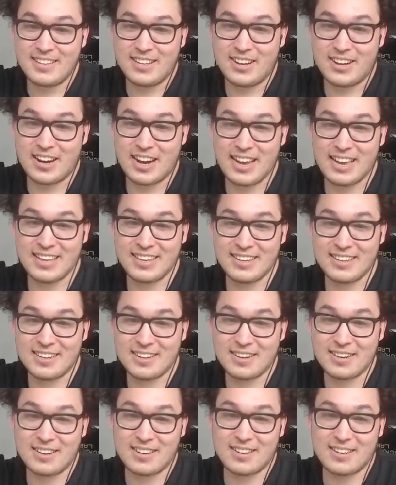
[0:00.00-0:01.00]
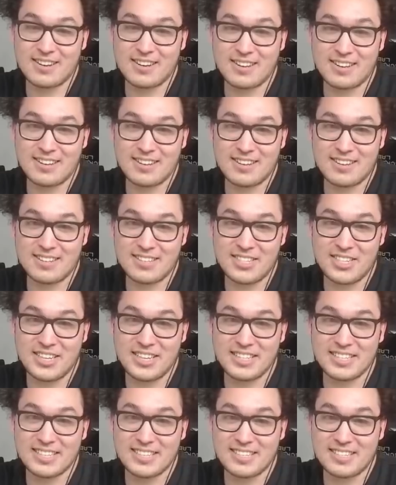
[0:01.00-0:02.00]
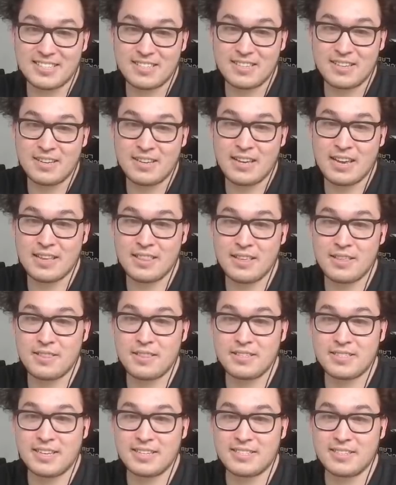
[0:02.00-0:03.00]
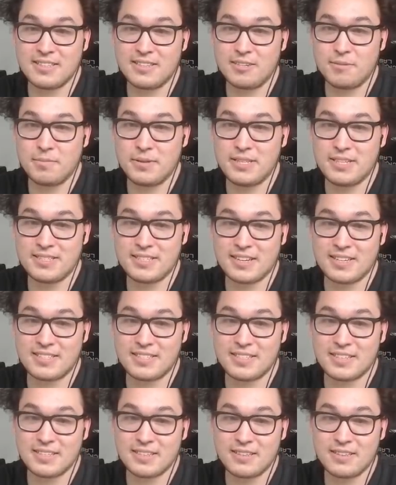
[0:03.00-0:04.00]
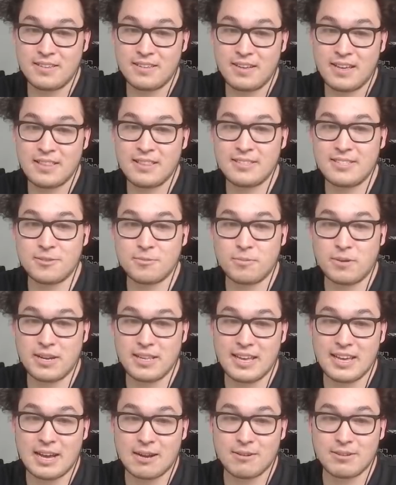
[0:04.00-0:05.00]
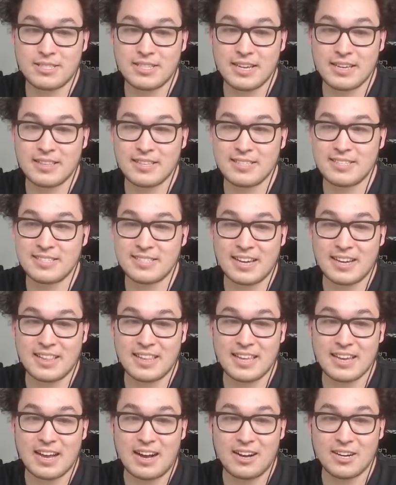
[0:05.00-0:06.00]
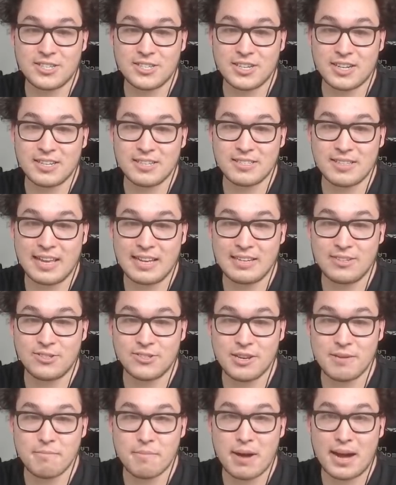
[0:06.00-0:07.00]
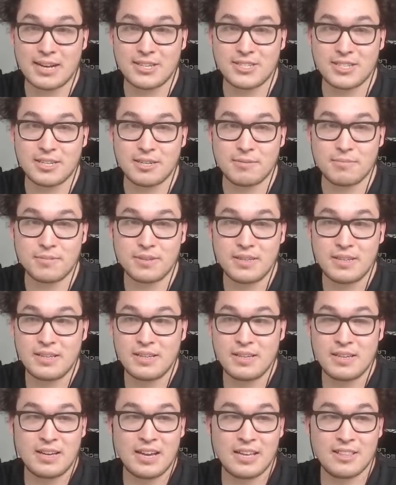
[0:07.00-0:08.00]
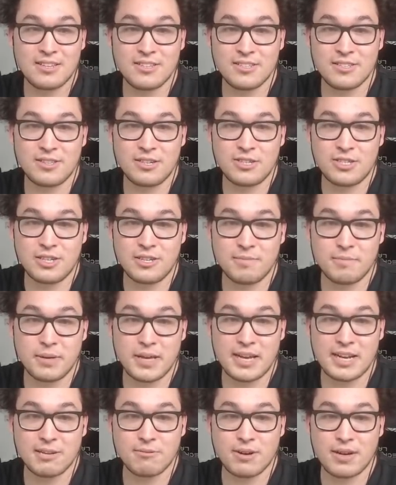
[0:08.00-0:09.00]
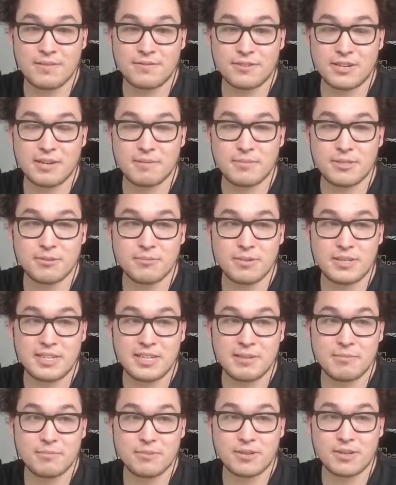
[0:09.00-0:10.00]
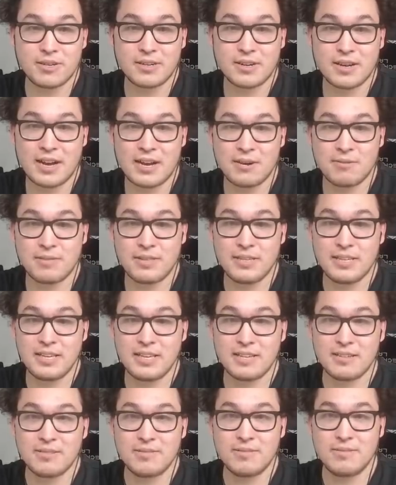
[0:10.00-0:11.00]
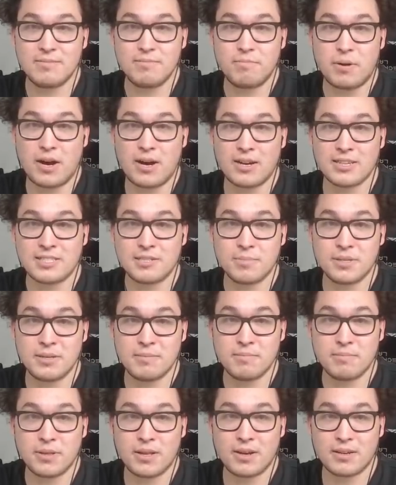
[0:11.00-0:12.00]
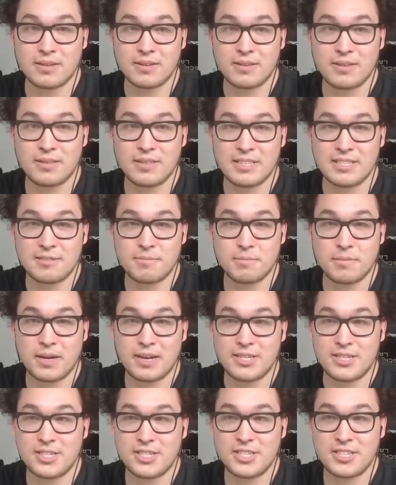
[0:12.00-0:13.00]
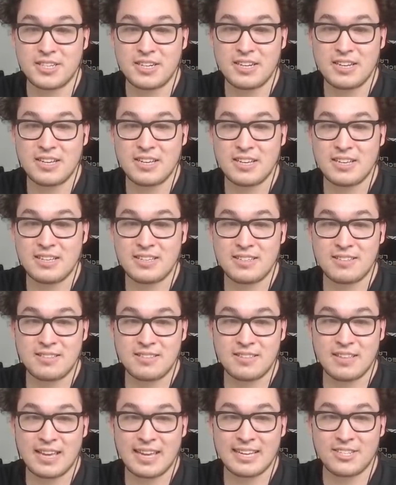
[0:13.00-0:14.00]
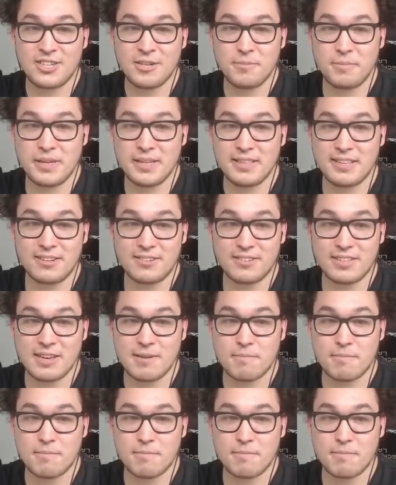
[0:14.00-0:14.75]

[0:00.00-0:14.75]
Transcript: All right. Jesus. Yeah, this gets a little bit disgusting. And this is why, like I was saying, this is kind of like Akshan's like dream matchup. And there shouldn't be any way for him to win anymore. I don't think he can possibly block this much. Like, it should be literally